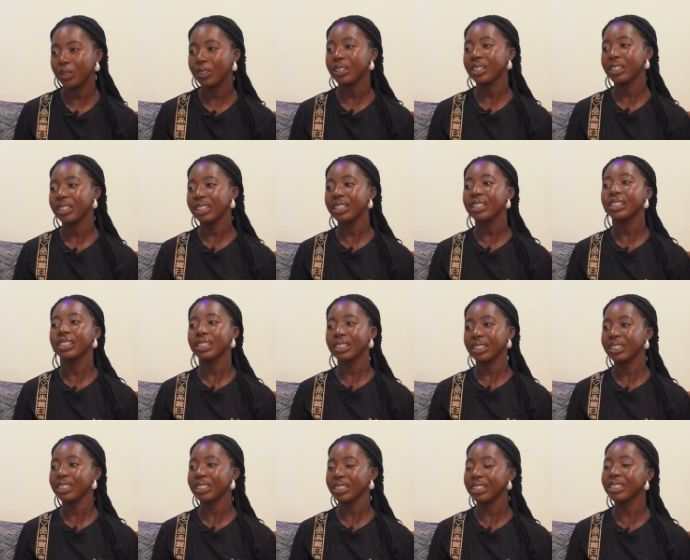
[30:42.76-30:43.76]
there are there are
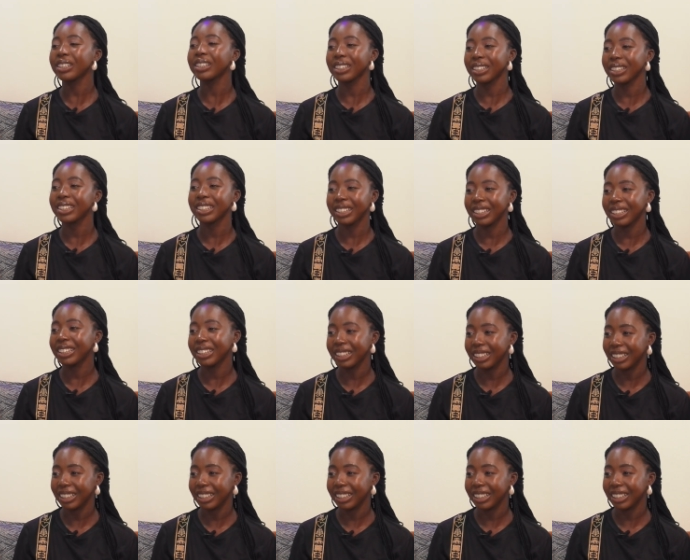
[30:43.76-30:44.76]
places here,
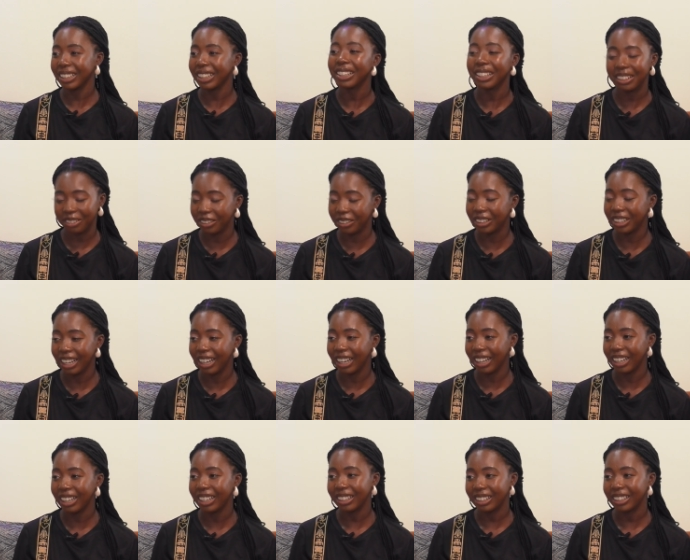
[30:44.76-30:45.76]
even in Accra, that
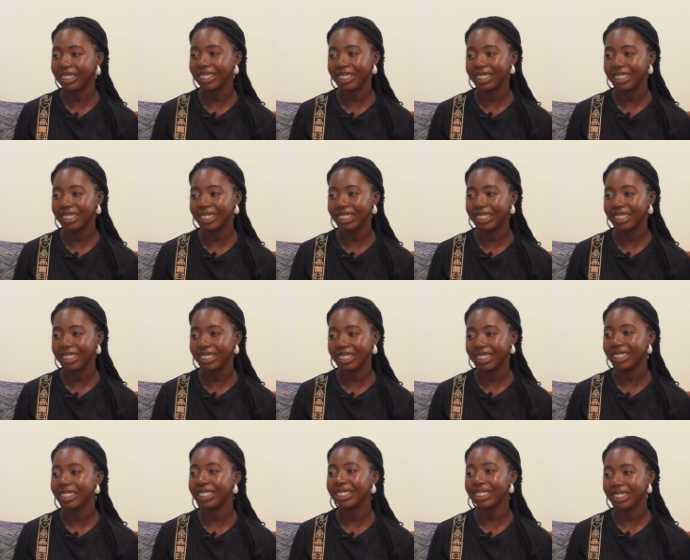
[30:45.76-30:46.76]
yeah.
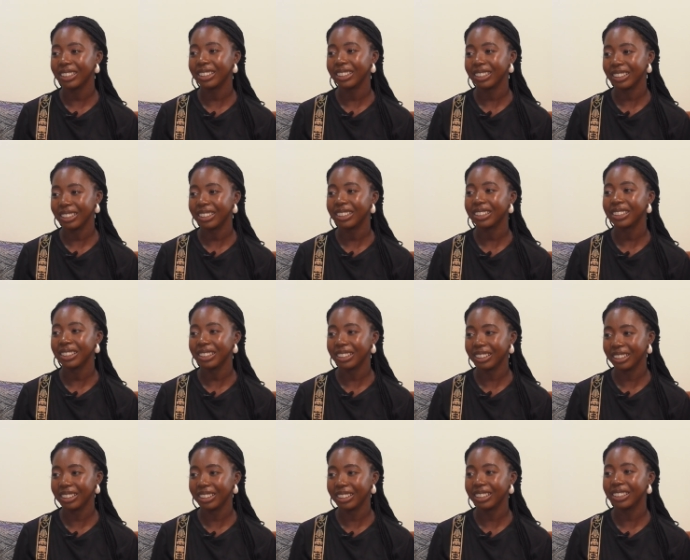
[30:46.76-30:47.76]
are like
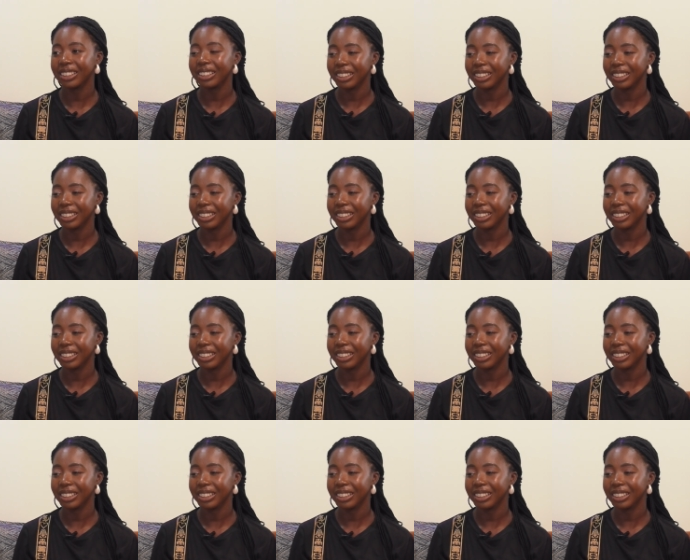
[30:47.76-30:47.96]
rural